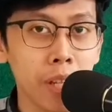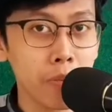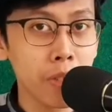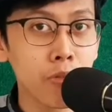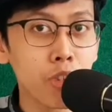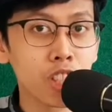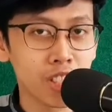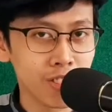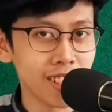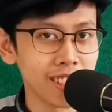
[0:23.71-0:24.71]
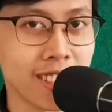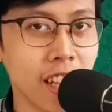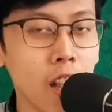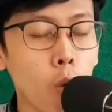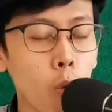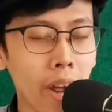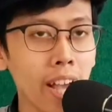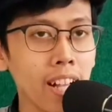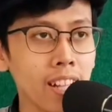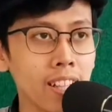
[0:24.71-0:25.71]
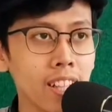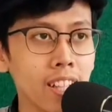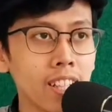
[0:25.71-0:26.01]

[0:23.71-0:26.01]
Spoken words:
a P4 students. Well,